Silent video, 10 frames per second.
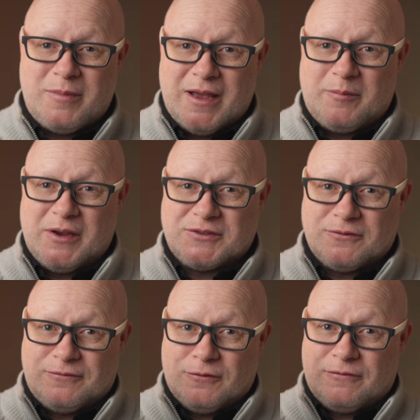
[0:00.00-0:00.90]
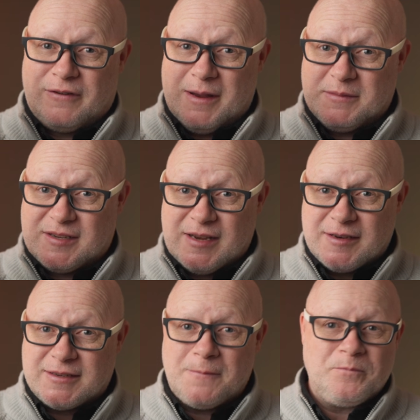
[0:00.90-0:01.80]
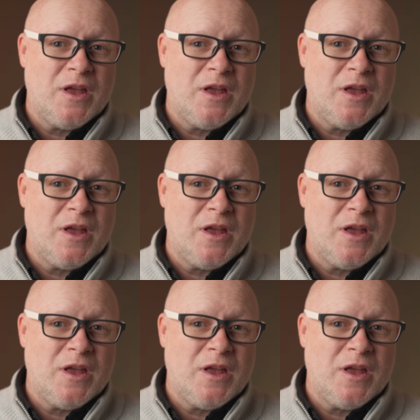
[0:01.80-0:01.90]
megapixel full-frame sensor,